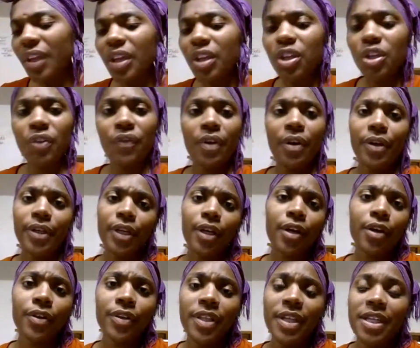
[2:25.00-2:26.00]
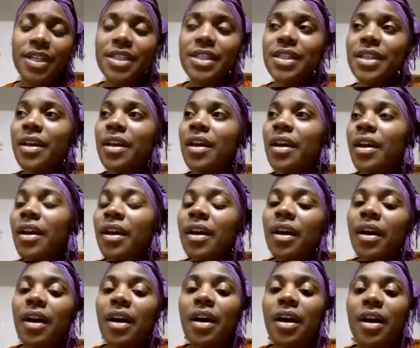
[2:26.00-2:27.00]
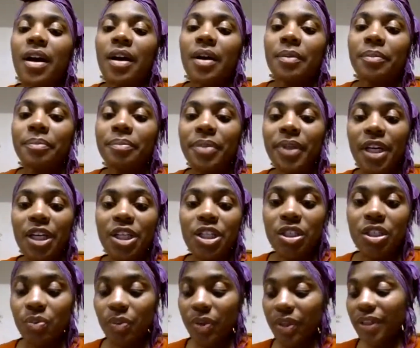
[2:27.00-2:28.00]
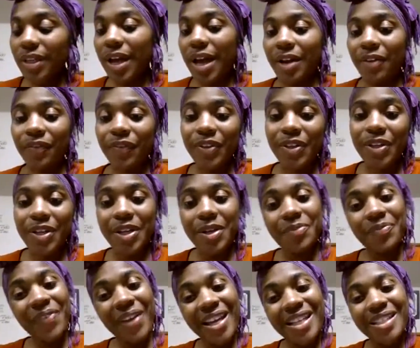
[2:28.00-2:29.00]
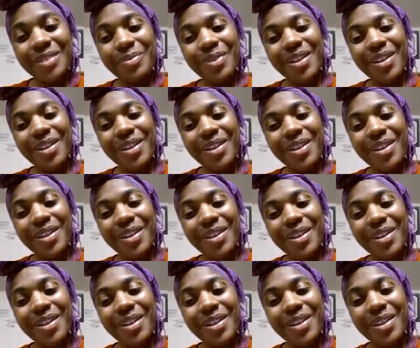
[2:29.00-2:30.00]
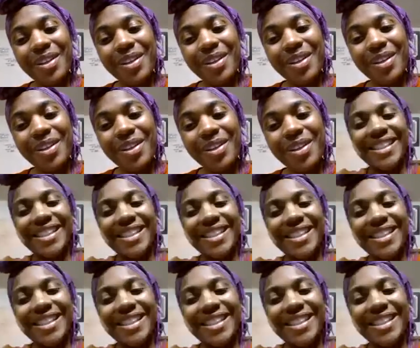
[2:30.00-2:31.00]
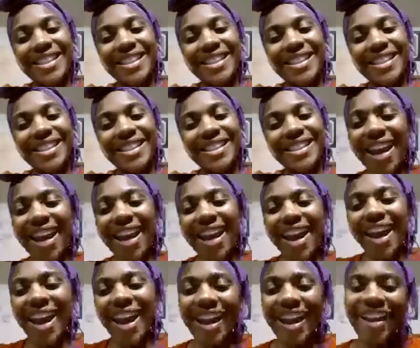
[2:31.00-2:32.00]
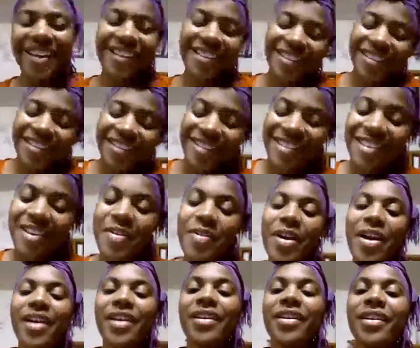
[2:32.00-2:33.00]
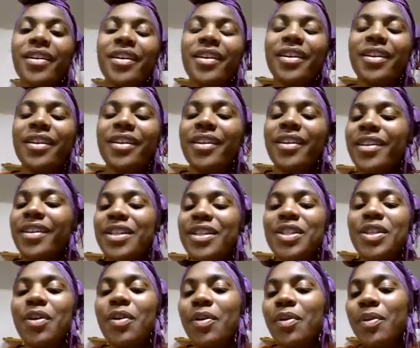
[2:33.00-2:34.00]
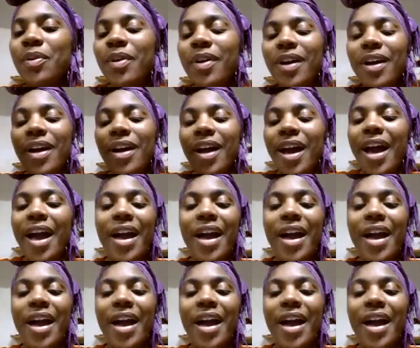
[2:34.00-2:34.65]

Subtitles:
you've already heard this. But I just went live from Facebook. Yay. Okay.